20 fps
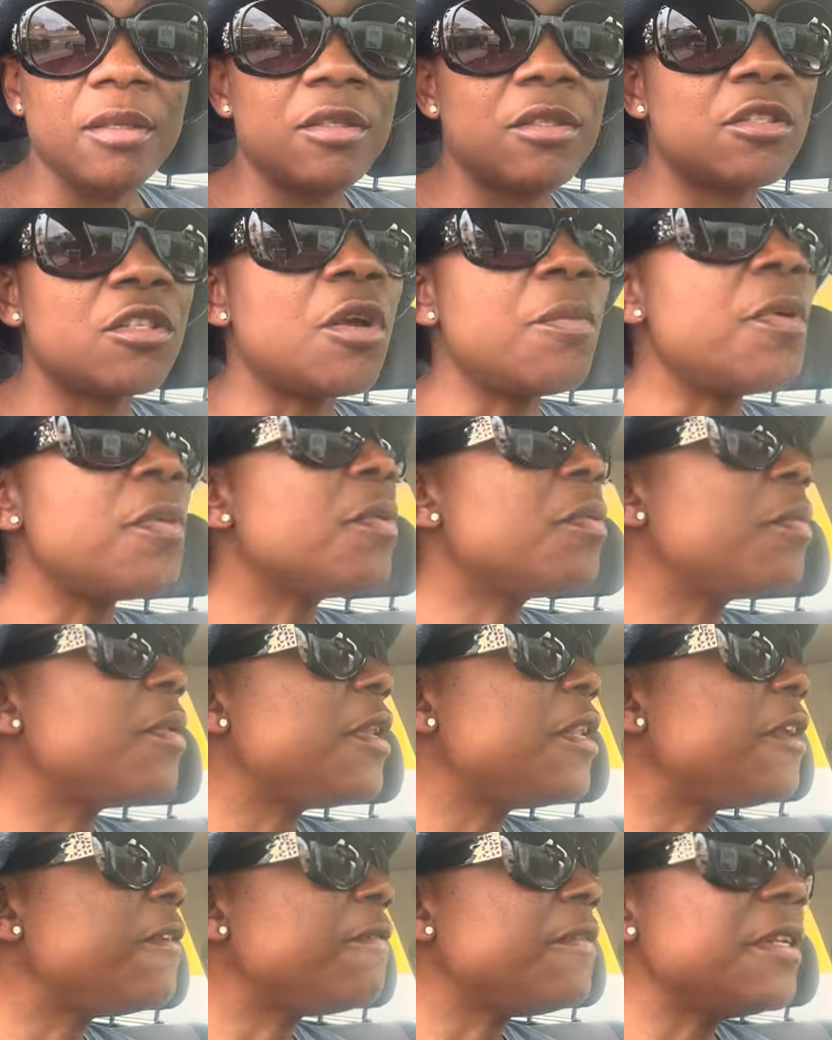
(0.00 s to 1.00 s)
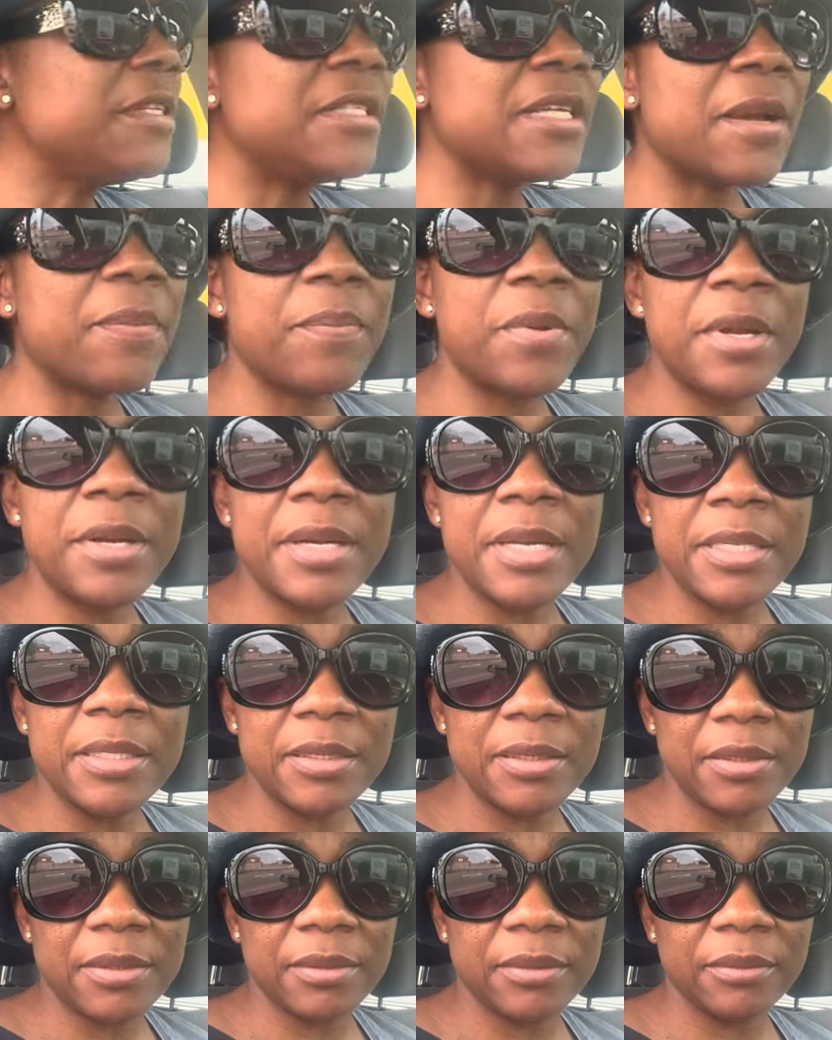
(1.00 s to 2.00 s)
some people believe in their
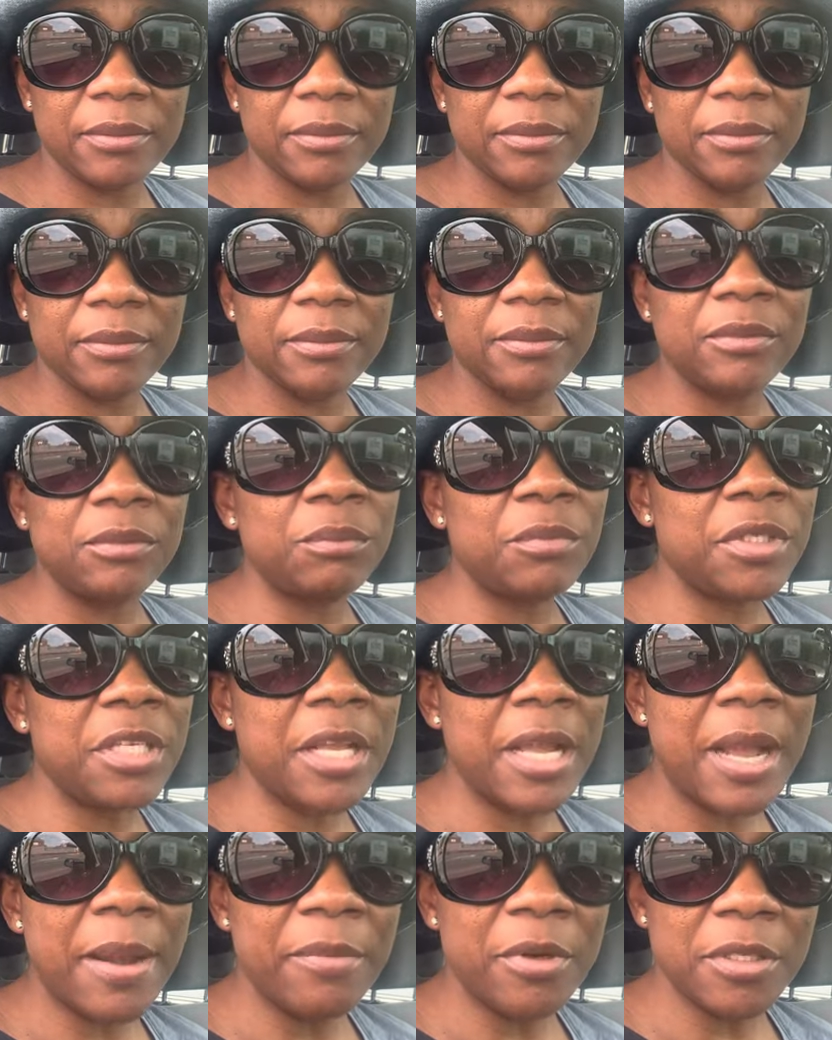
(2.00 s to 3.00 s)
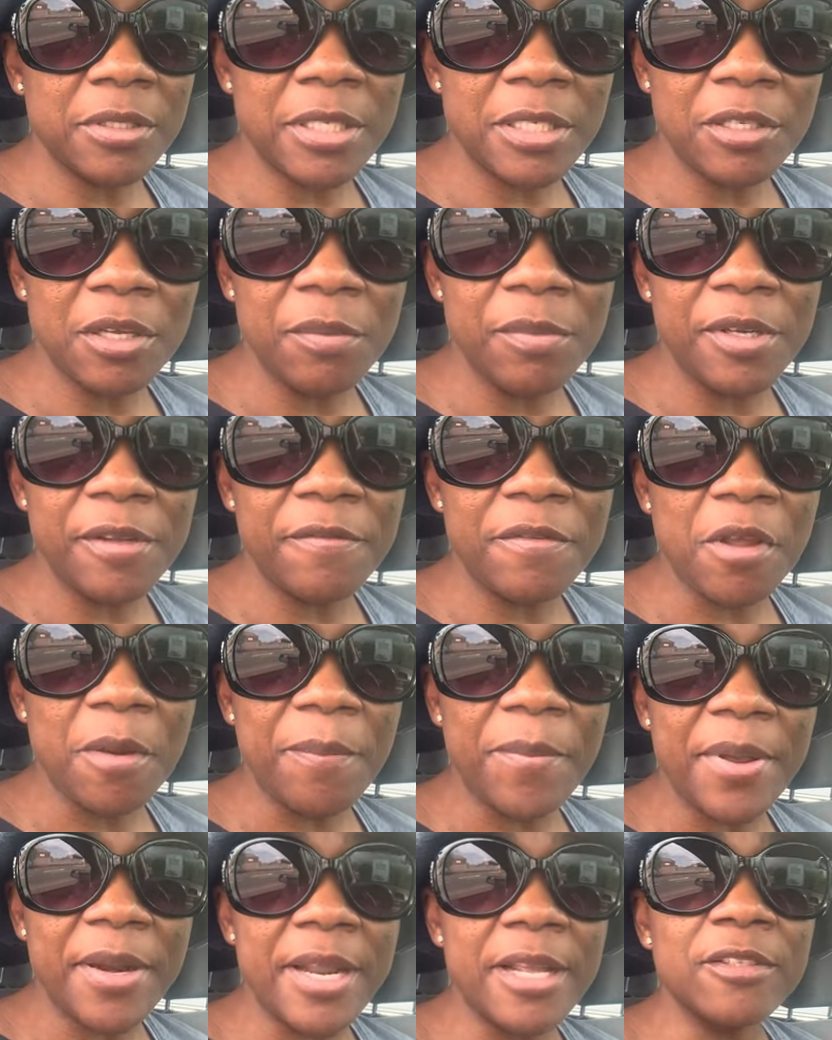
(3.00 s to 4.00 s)
parents believe, i'm not saying don't believe your
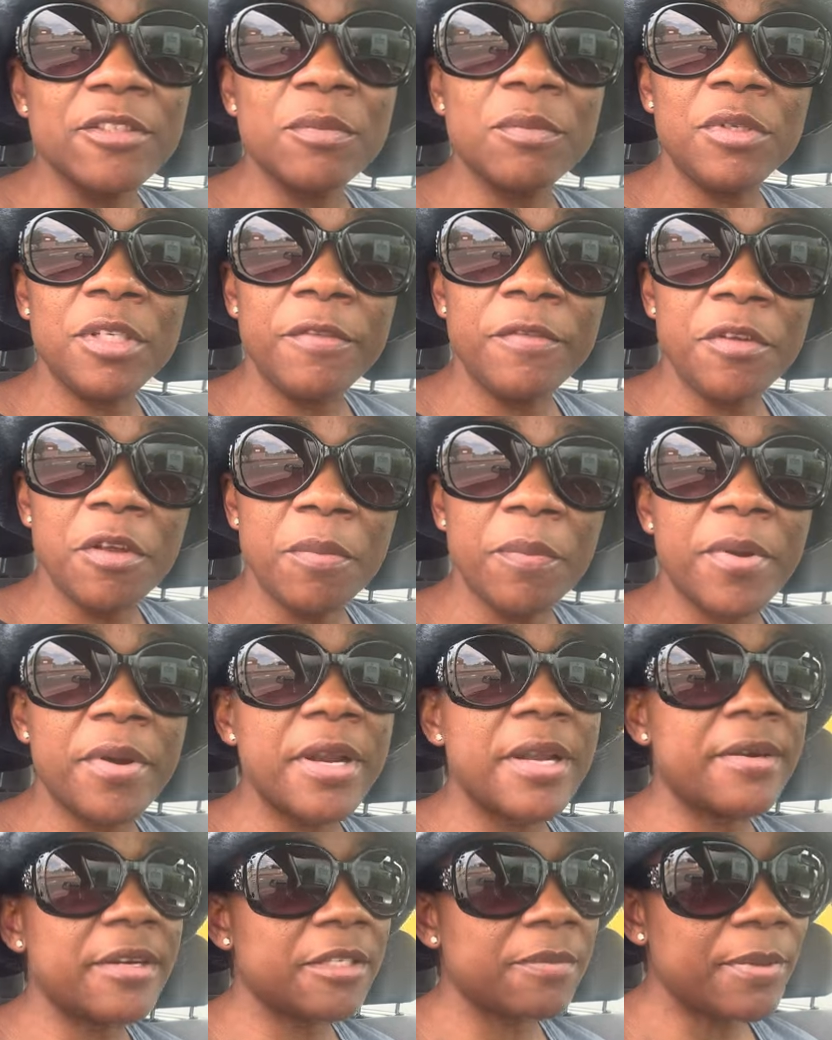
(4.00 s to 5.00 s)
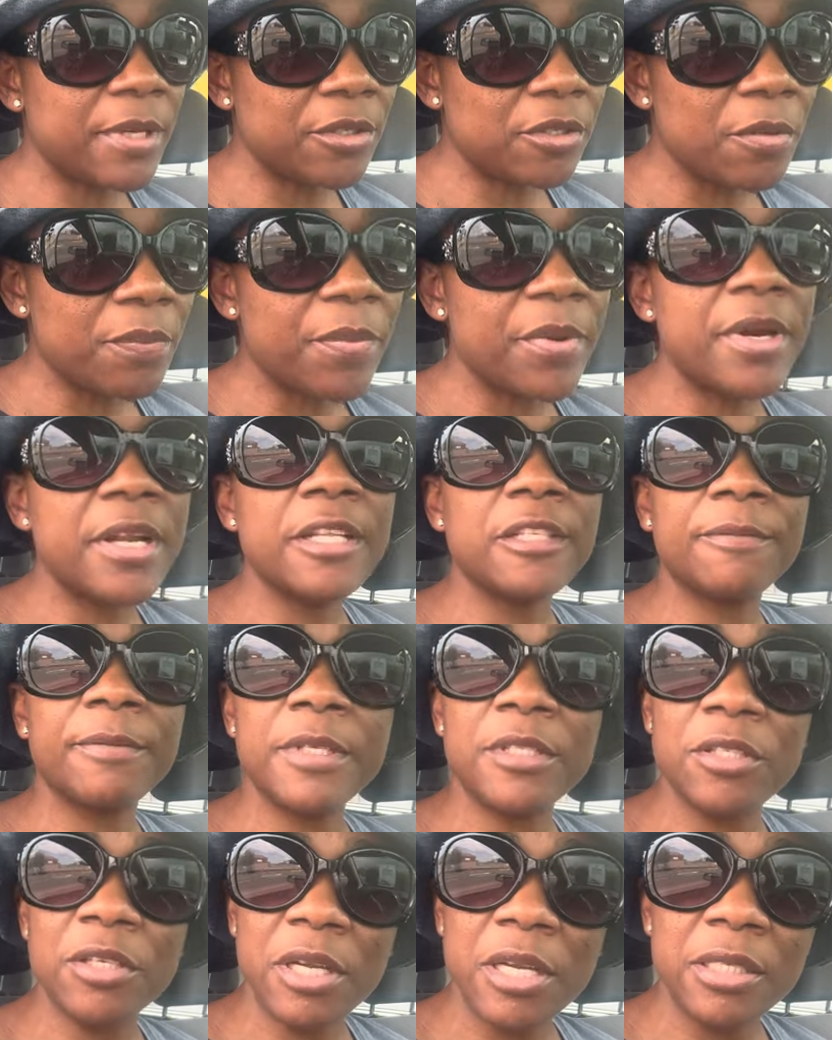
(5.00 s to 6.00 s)
parents so believe your parents respect your parents
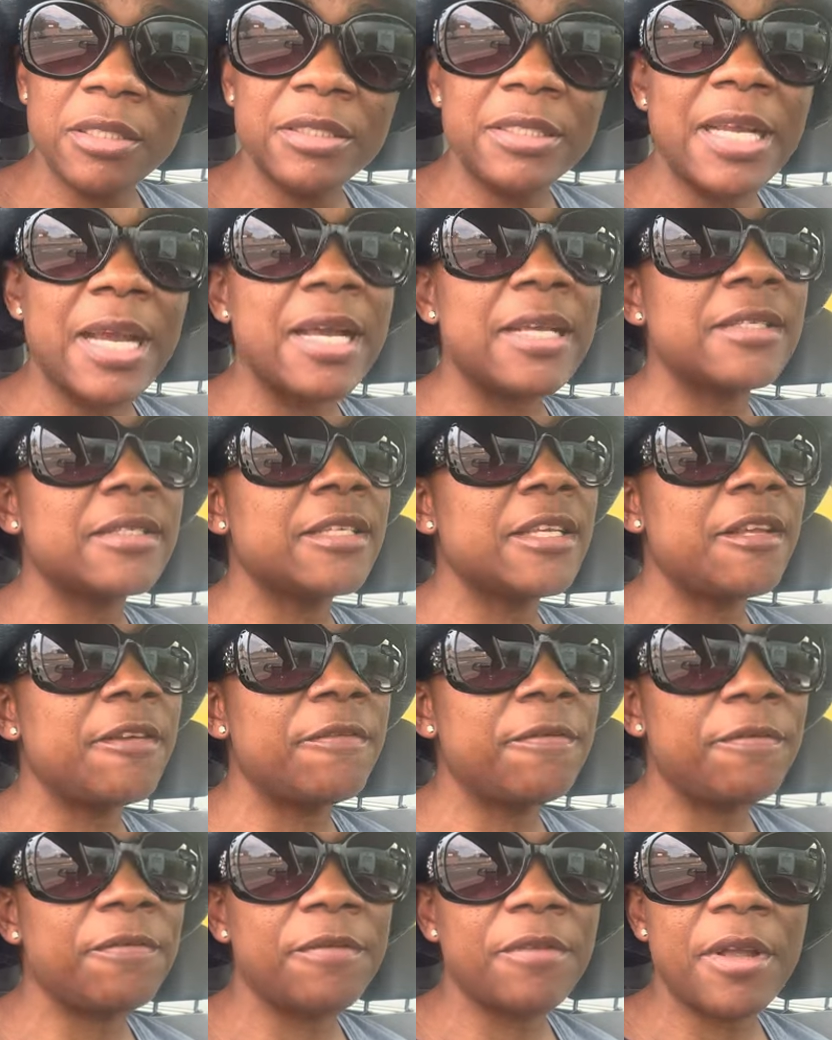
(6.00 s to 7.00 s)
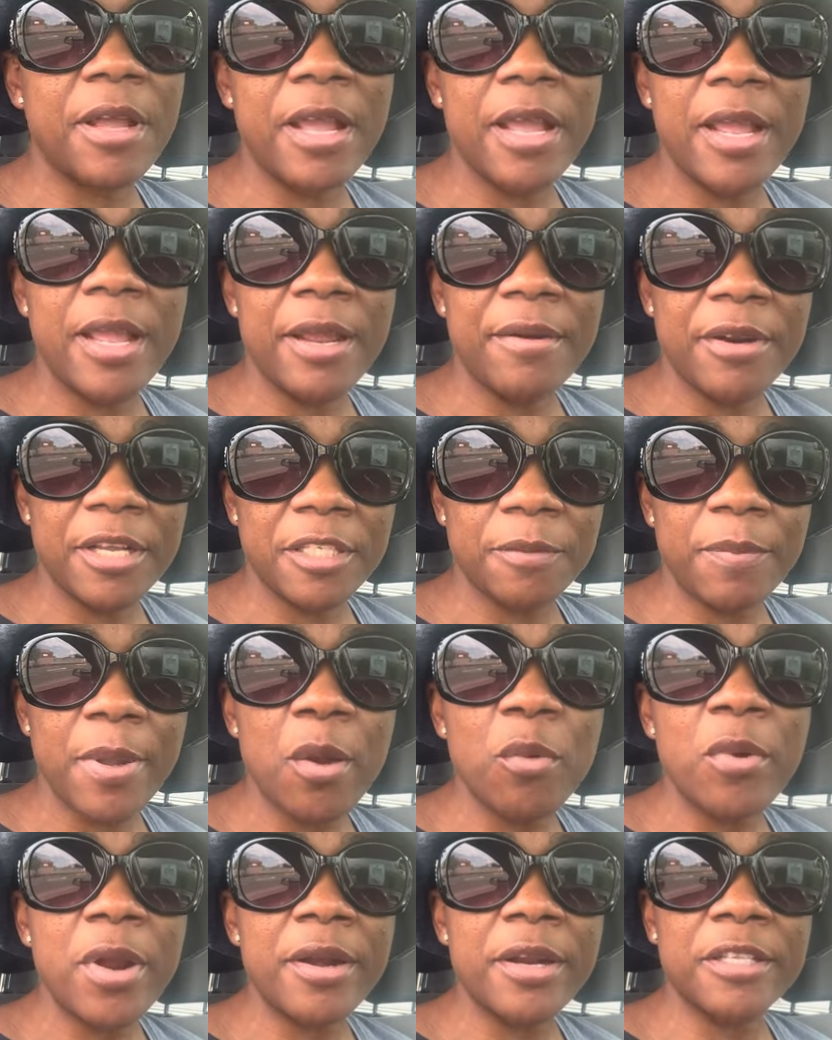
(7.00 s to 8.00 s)
respect your elders give uh, respect
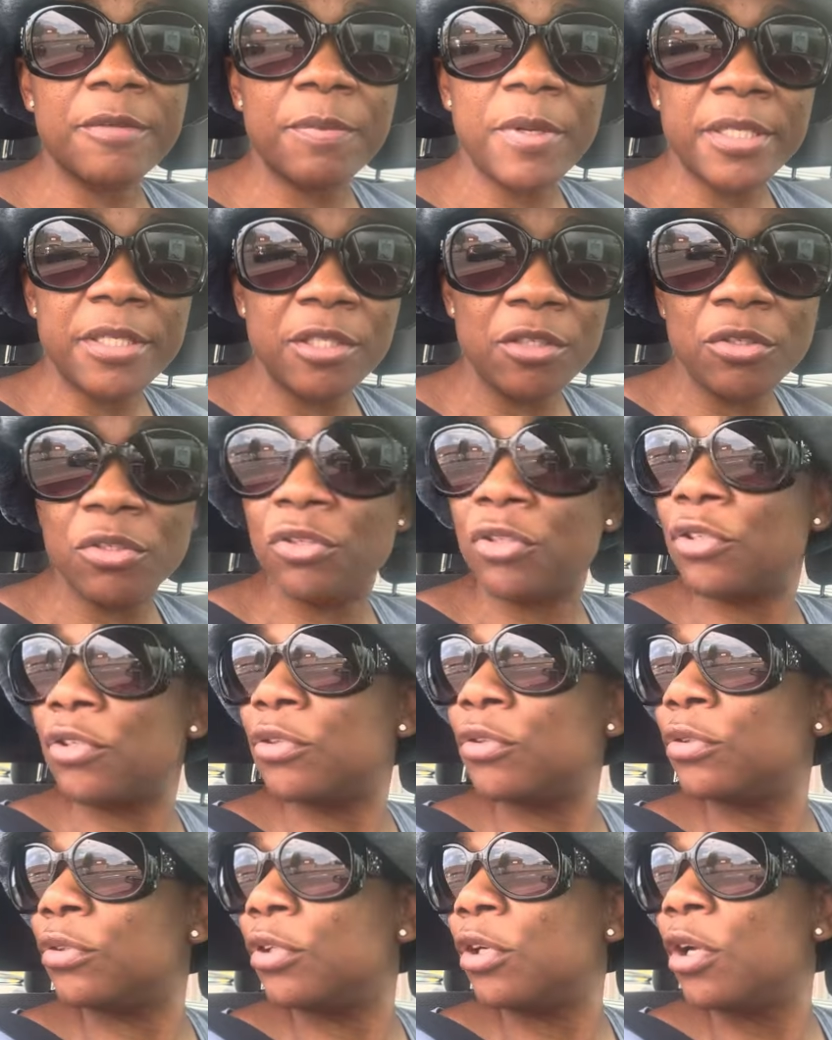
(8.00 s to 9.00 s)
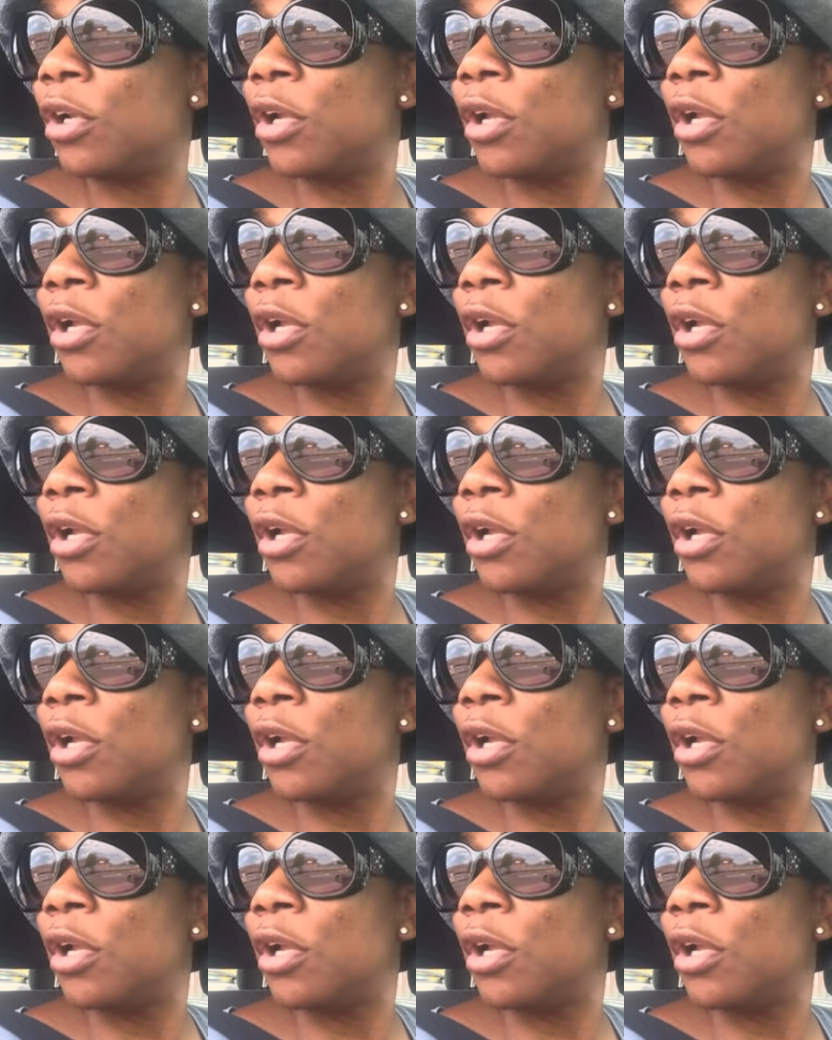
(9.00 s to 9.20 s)
where respect is due